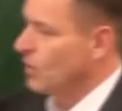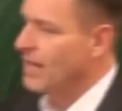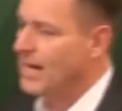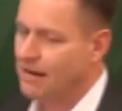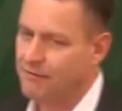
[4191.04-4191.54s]
you
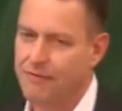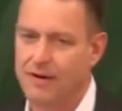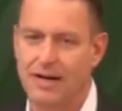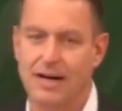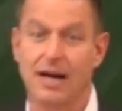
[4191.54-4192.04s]
will
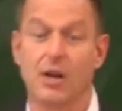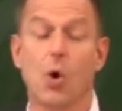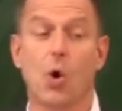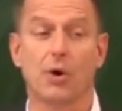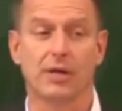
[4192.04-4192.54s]
have
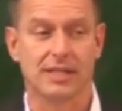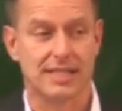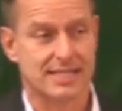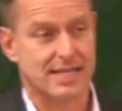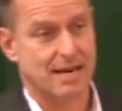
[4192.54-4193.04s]
an
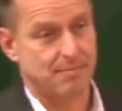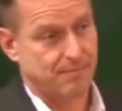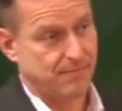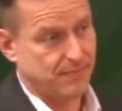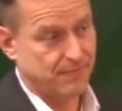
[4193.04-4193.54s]
oral
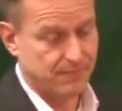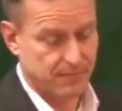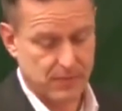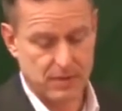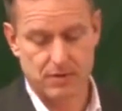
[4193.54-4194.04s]
exam.
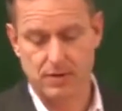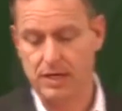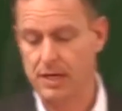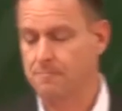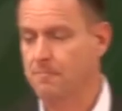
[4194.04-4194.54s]

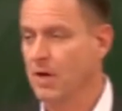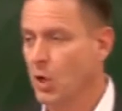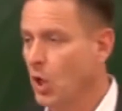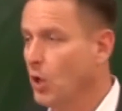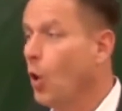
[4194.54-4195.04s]
Okay?
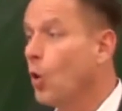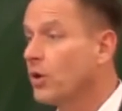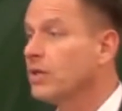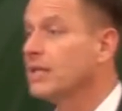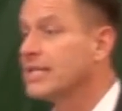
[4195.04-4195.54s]
An
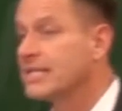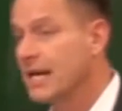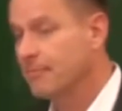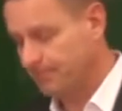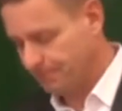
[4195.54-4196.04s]
oral
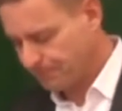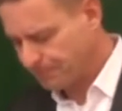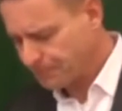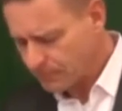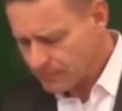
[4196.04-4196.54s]
exam.
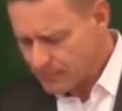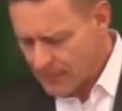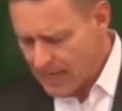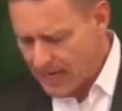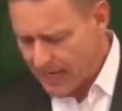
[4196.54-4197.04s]

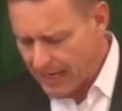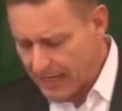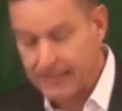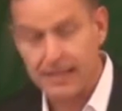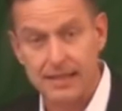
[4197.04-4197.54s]

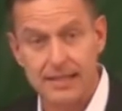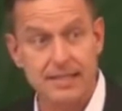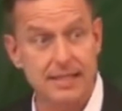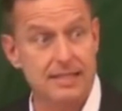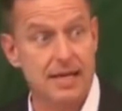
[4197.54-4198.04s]
And in
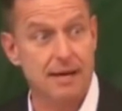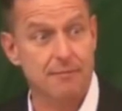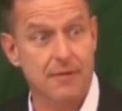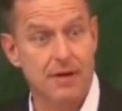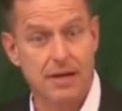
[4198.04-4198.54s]
this
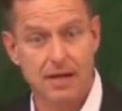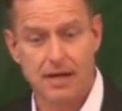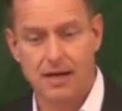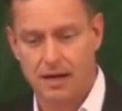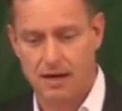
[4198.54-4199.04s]
exam,
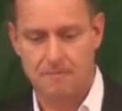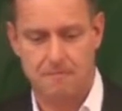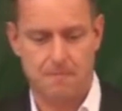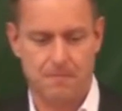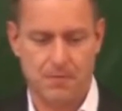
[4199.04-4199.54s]

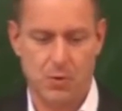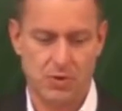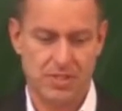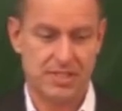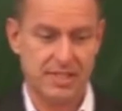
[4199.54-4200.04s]

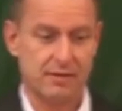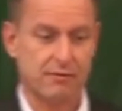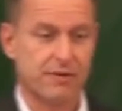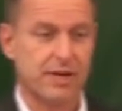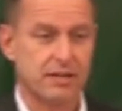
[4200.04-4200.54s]
you will
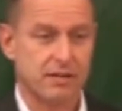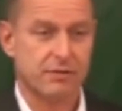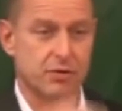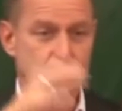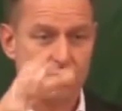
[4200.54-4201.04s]
sit in
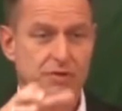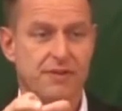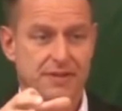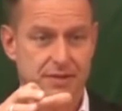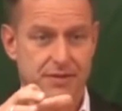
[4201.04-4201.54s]
front of two
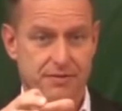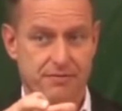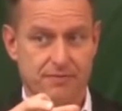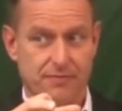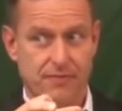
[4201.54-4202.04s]

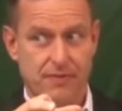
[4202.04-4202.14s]
professors.